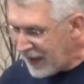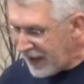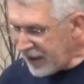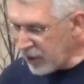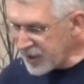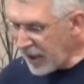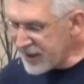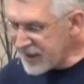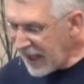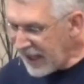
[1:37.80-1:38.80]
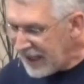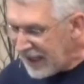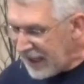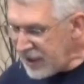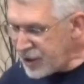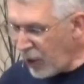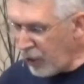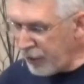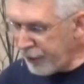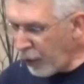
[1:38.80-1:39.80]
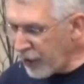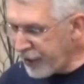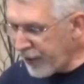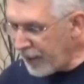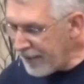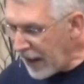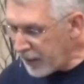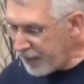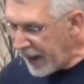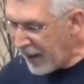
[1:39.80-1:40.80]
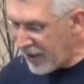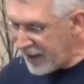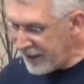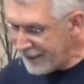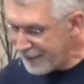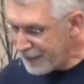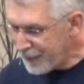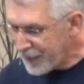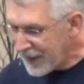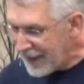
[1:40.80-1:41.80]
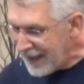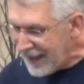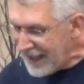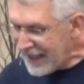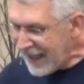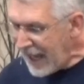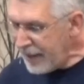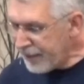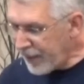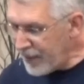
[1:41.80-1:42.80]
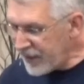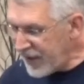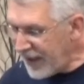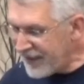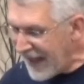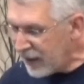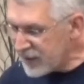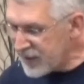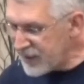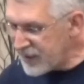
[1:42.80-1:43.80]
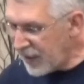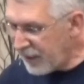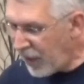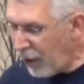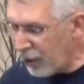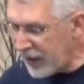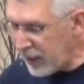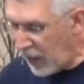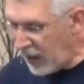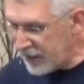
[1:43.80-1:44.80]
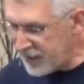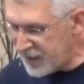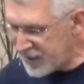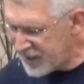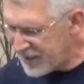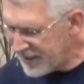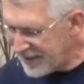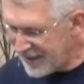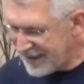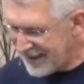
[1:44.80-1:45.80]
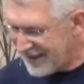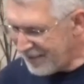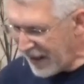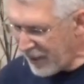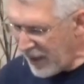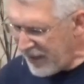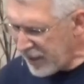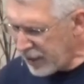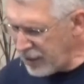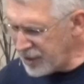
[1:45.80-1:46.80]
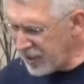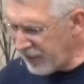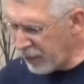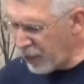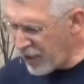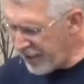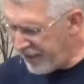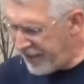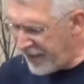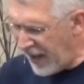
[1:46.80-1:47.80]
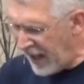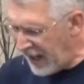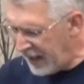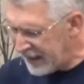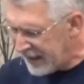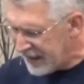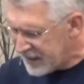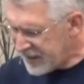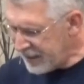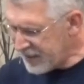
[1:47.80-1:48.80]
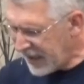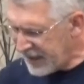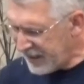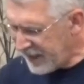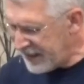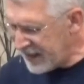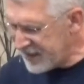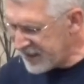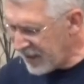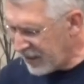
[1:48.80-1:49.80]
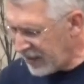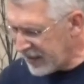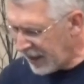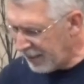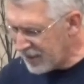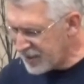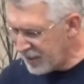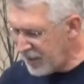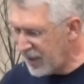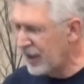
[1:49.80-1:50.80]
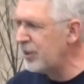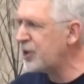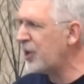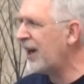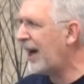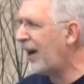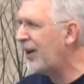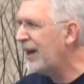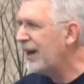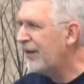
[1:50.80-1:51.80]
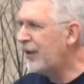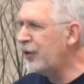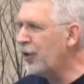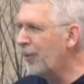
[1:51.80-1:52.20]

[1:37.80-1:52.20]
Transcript: He goes on to say, He shone forth from Mount Paran. He came from the ten thousands of holy ones. By the way, the inclusion of the word the seems kind of unnecessarily cumbersome here. Let me show you how the New